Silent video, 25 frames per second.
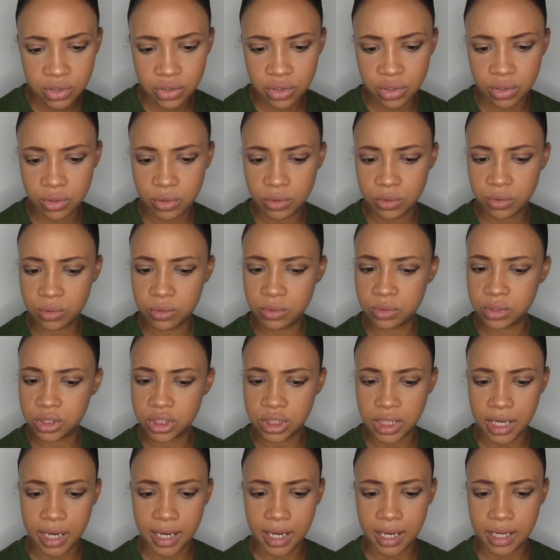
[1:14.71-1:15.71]
2
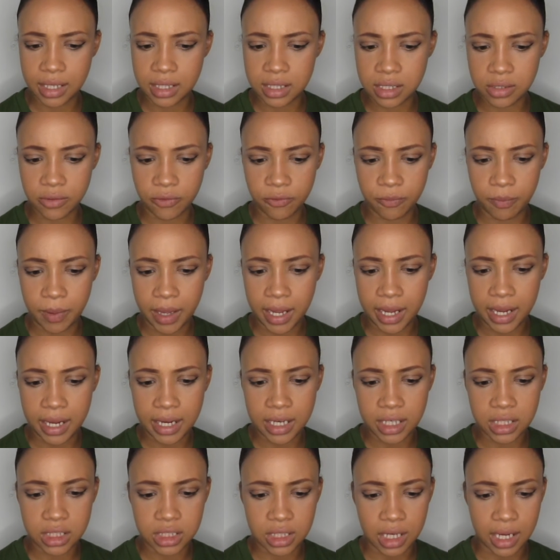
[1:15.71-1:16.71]
shades of
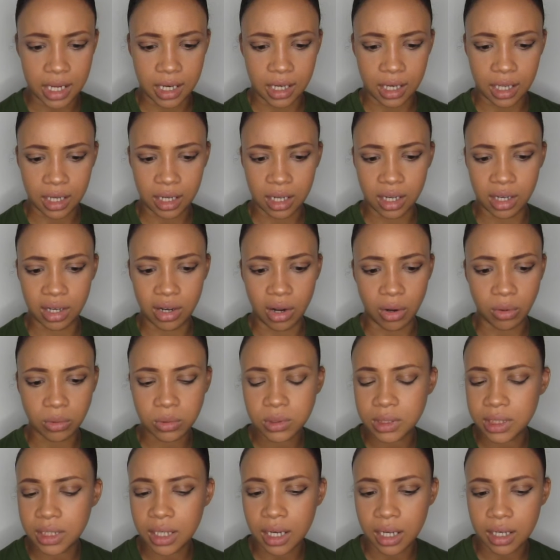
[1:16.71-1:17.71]
beige and like a
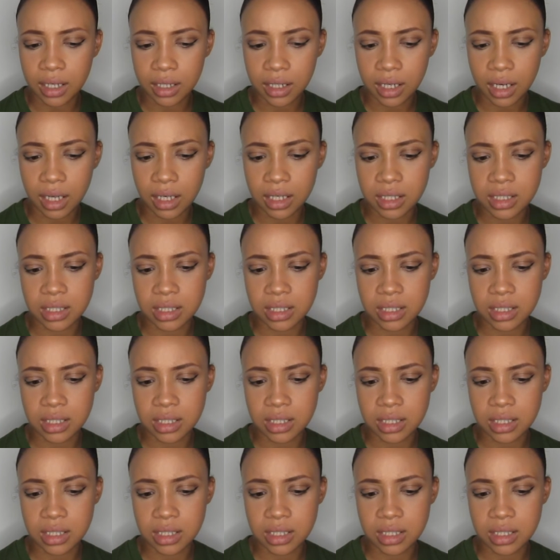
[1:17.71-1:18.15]
goldy kind of color.